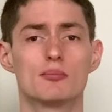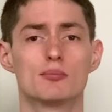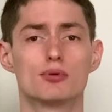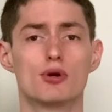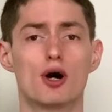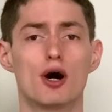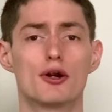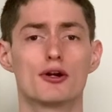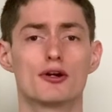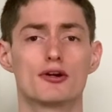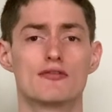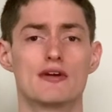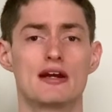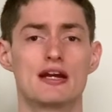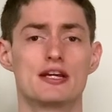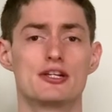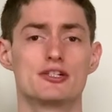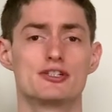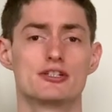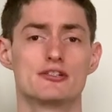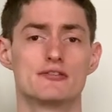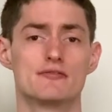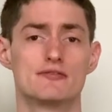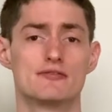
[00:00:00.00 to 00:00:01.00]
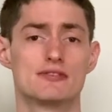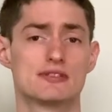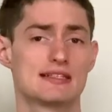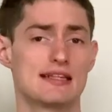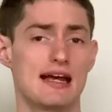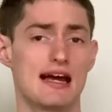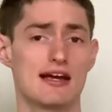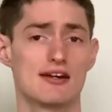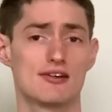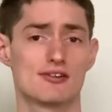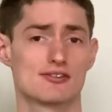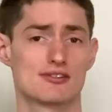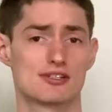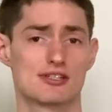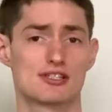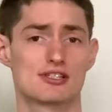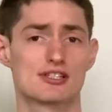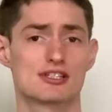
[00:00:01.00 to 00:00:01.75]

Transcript: broader range of styles and